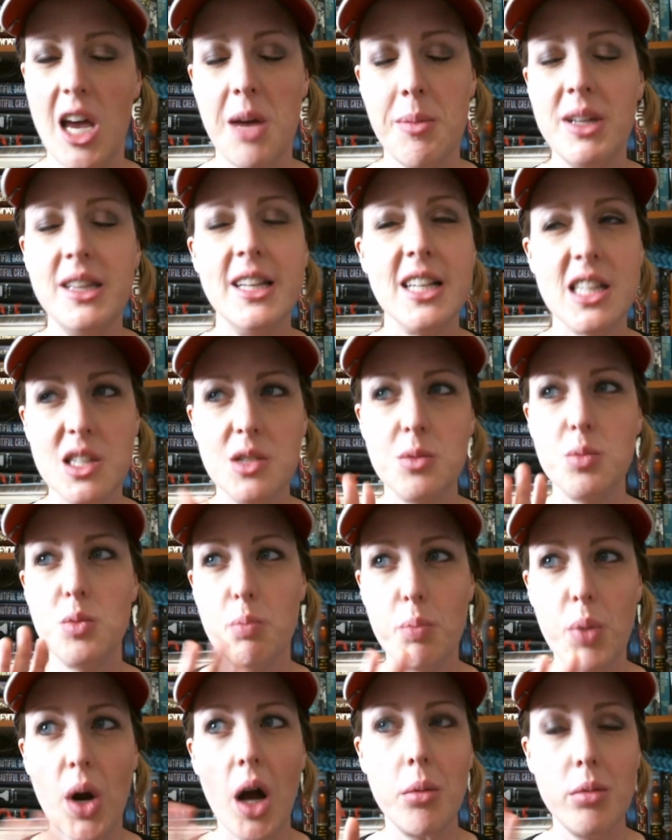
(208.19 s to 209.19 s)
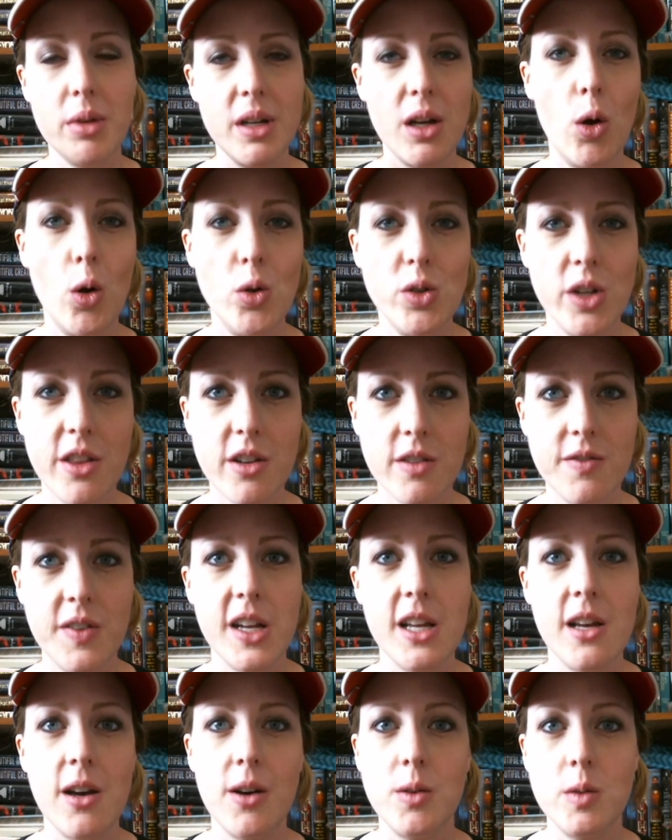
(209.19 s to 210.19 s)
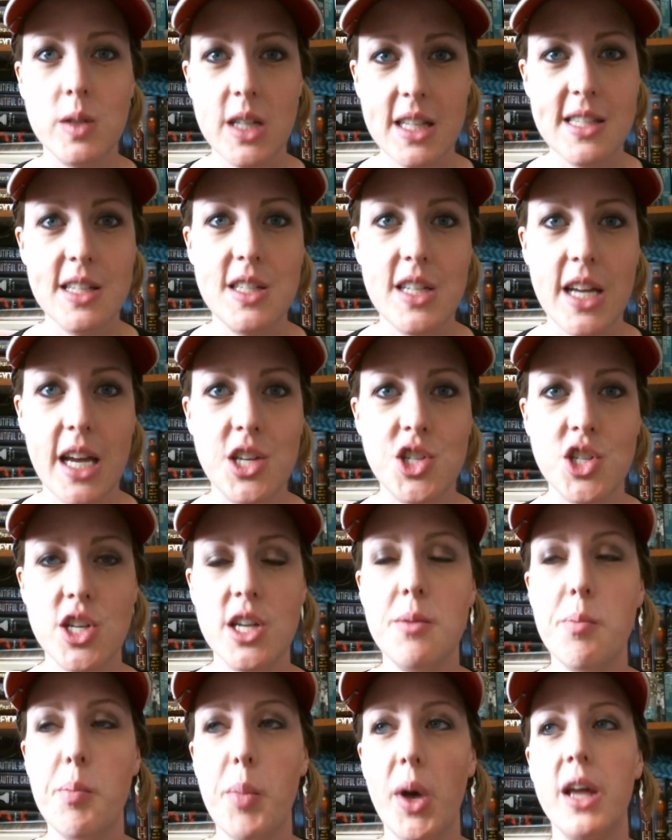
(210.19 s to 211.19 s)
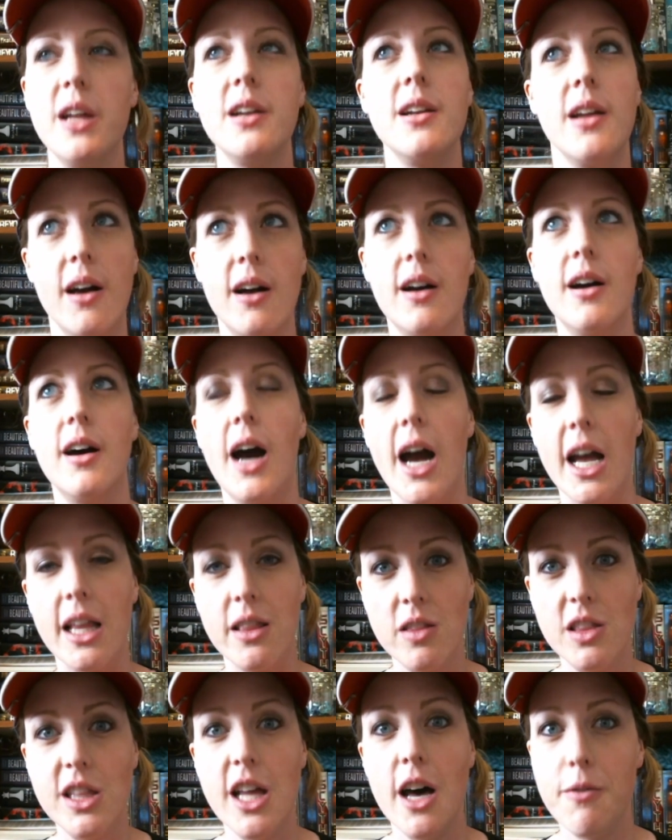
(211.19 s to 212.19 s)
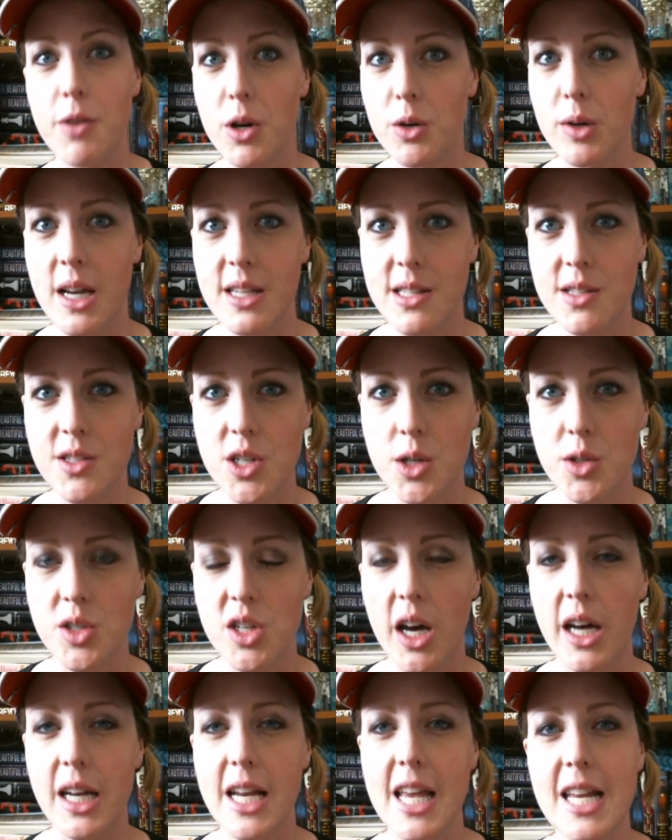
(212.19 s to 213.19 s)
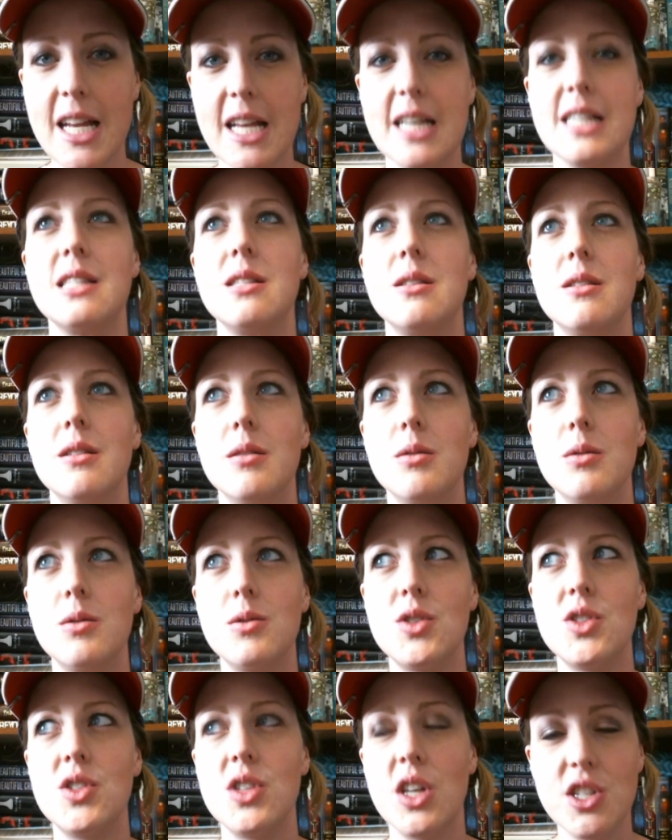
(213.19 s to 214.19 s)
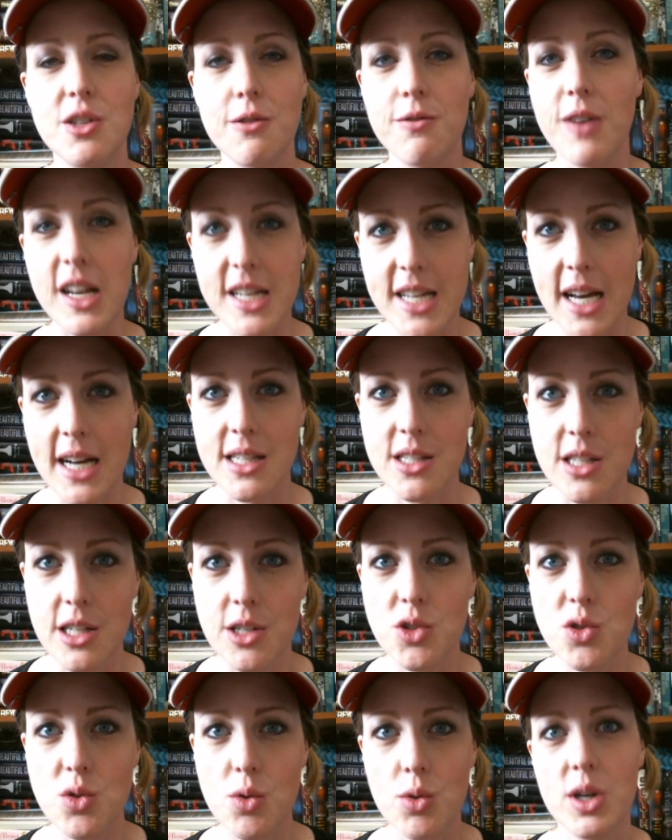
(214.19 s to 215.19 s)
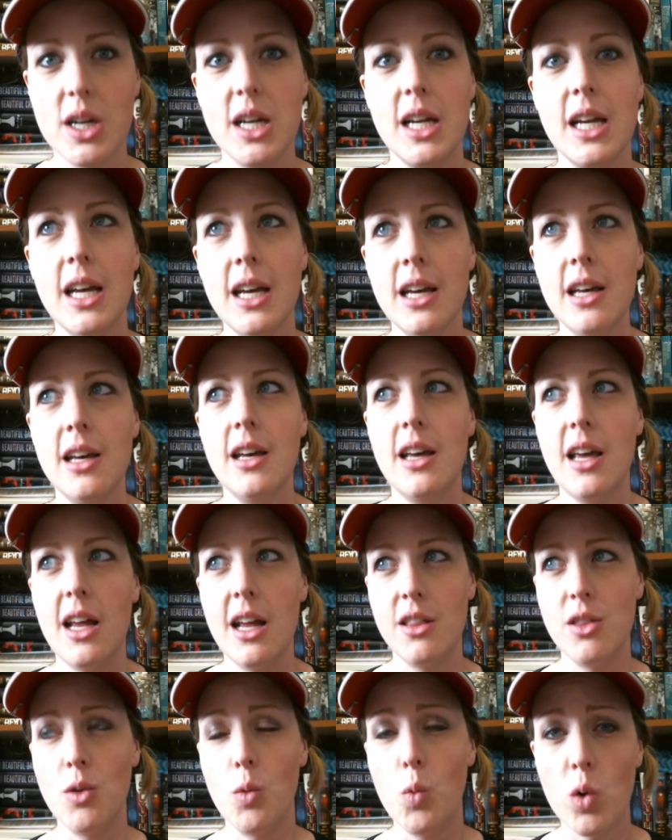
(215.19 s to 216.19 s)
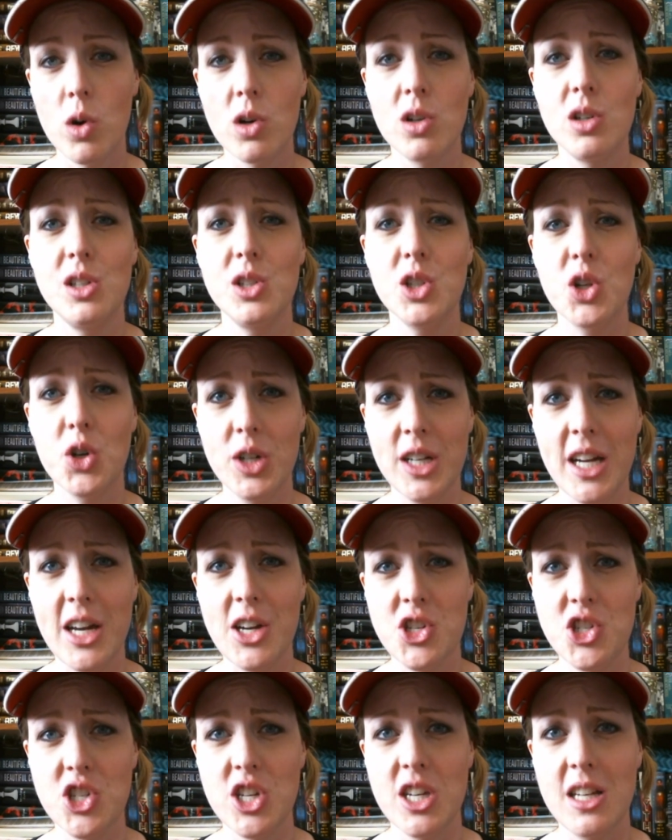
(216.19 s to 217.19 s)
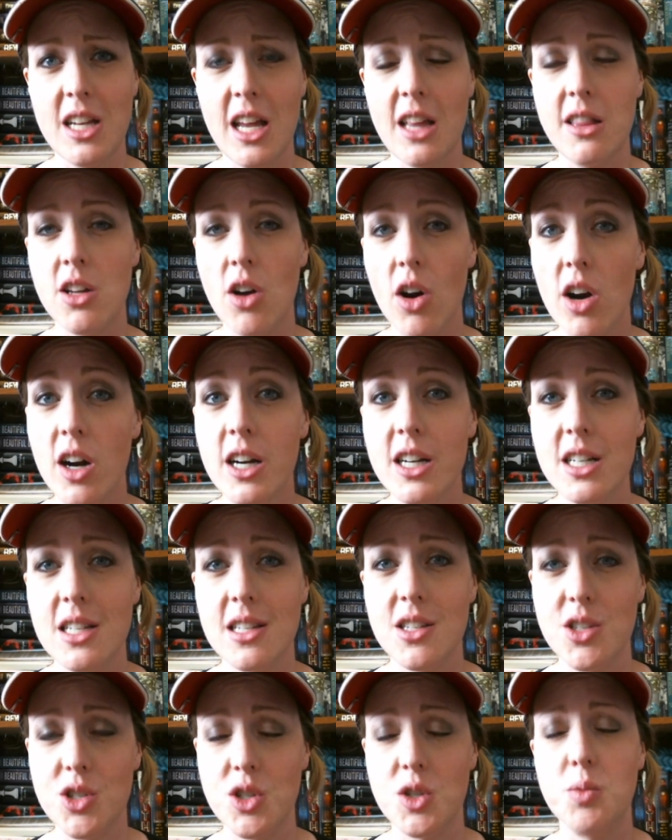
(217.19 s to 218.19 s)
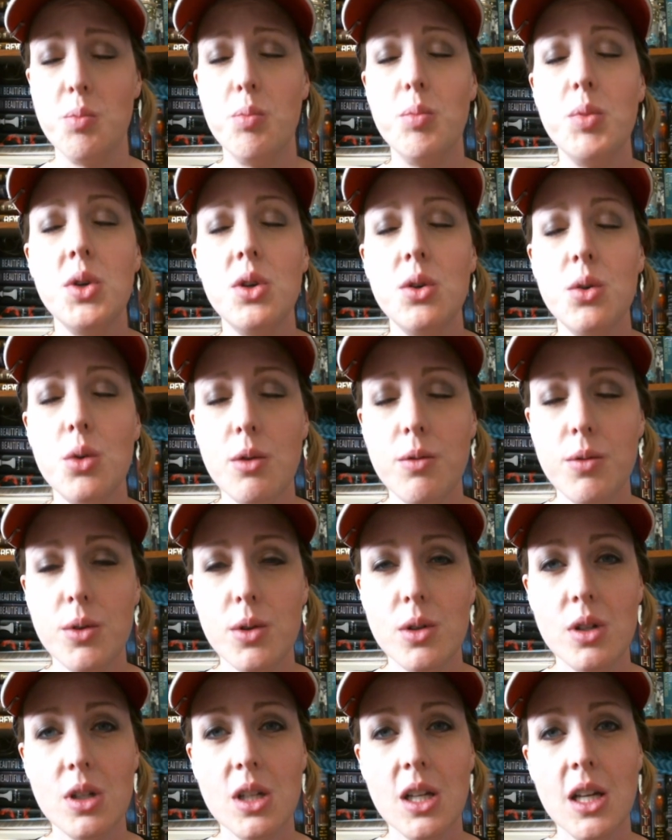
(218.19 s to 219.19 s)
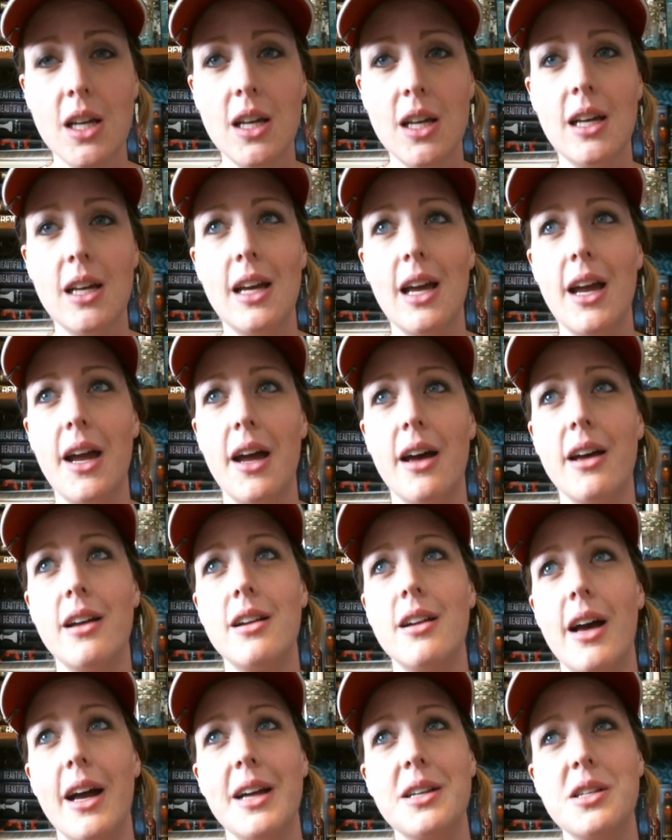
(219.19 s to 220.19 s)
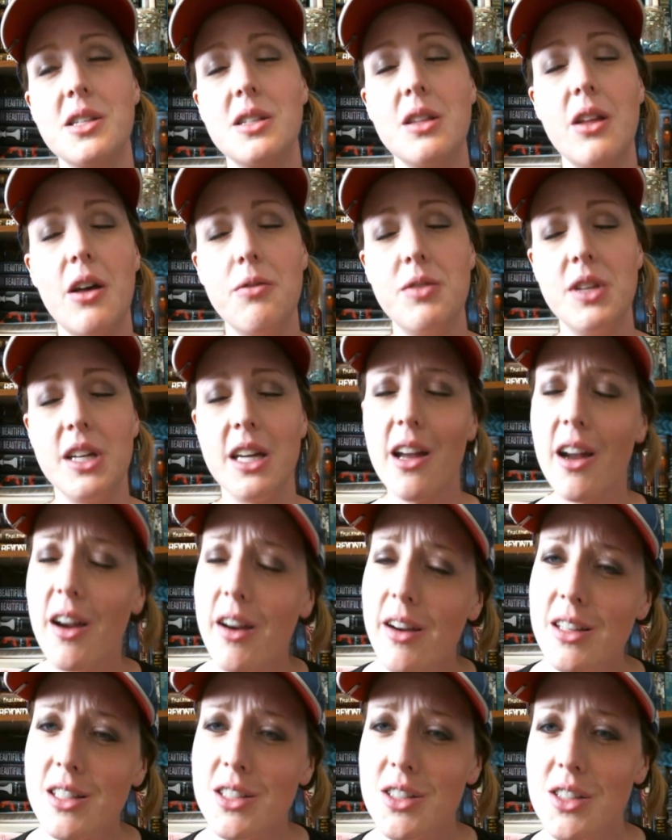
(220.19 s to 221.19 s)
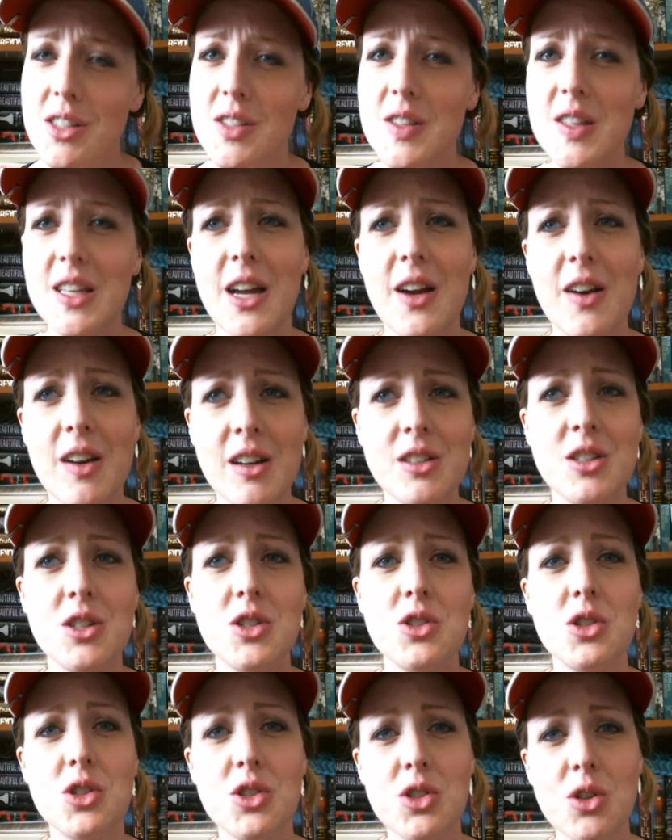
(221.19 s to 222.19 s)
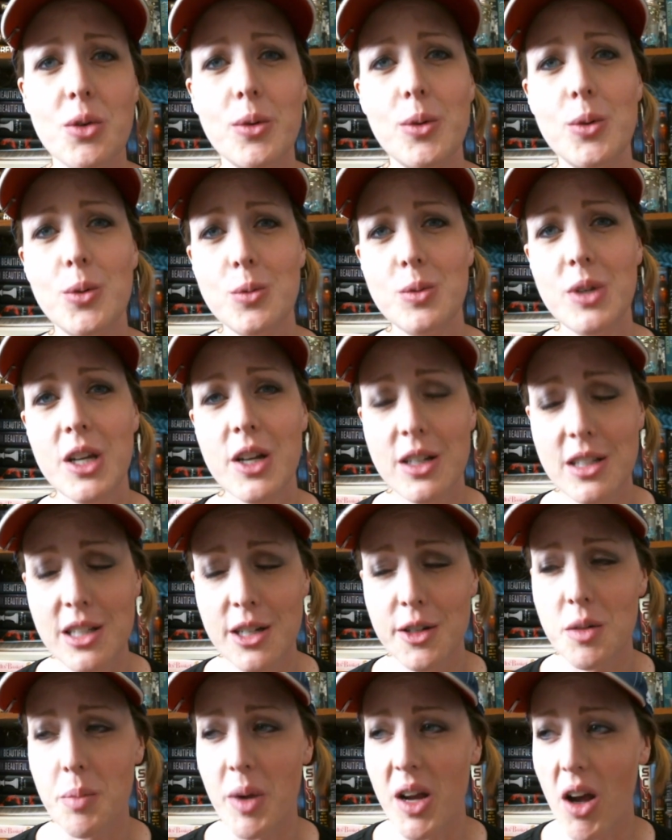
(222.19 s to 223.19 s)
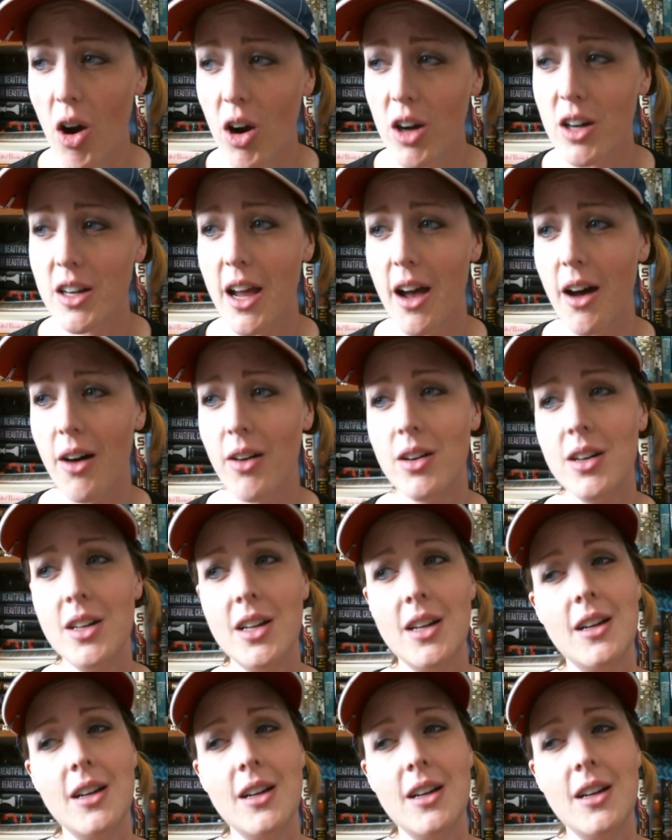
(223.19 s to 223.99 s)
I mean, this is probably a whole nother video. It's a tangent, but I love Horizon Zero Dawn. It has such a fantastic story, and the world creation and the art is just beautiful, and I just love the characters. The characters are so near and dear to my heart now.